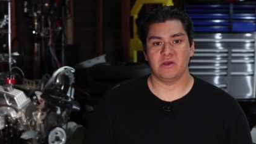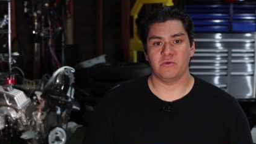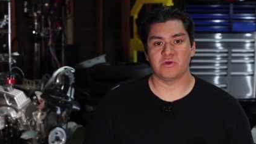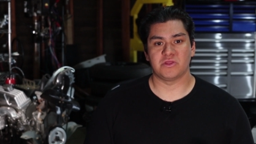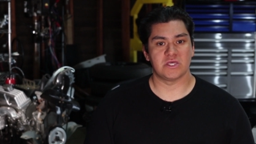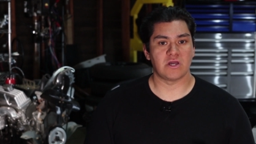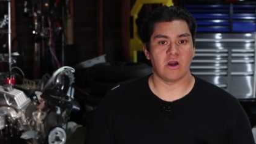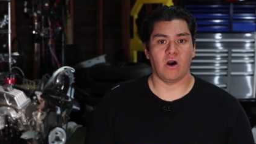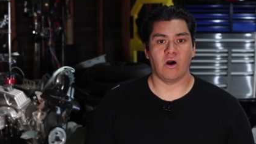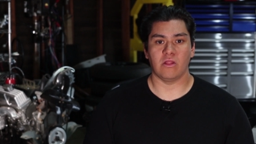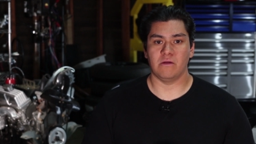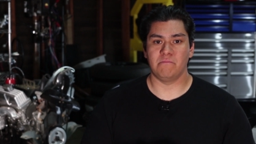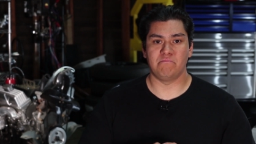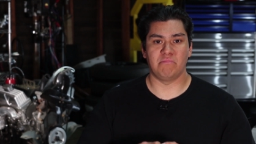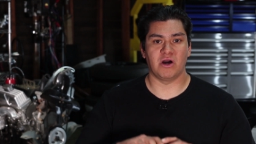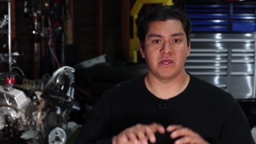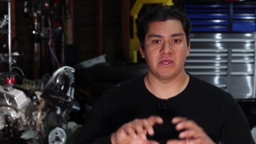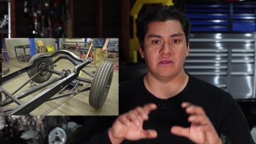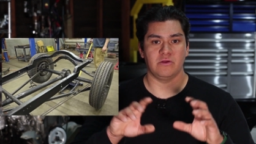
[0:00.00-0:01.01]
to be what they call the
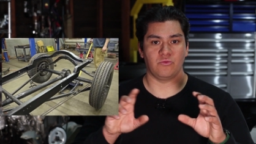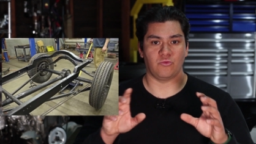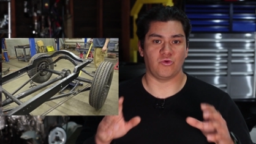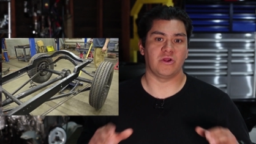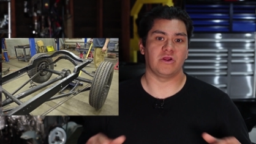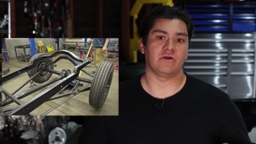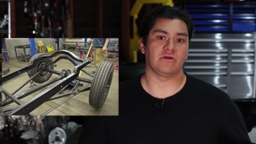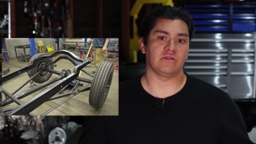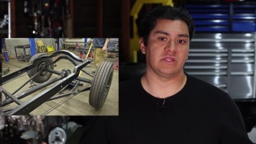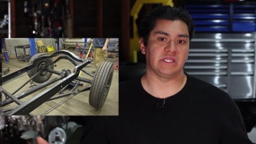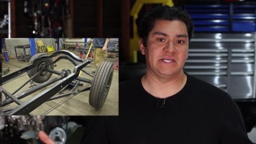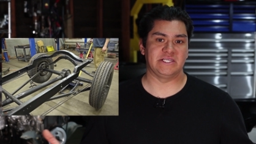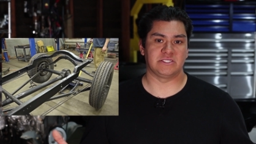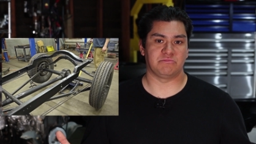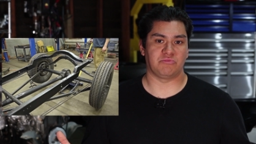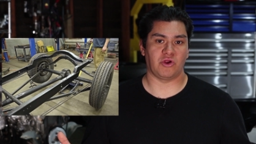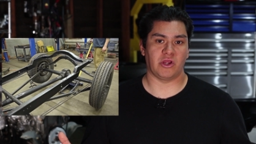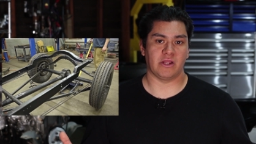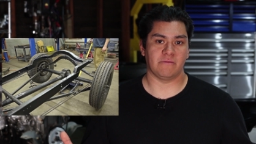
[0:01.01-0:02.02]
buggy rear leaf
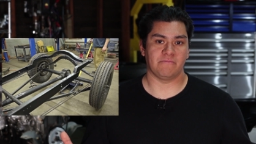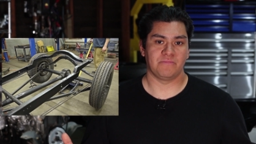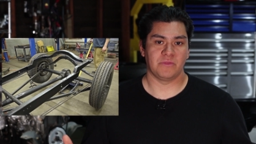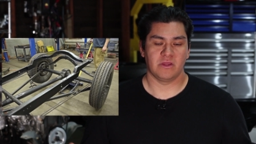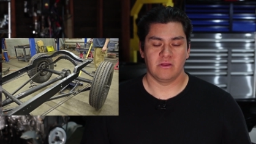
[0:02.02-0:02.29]
spring.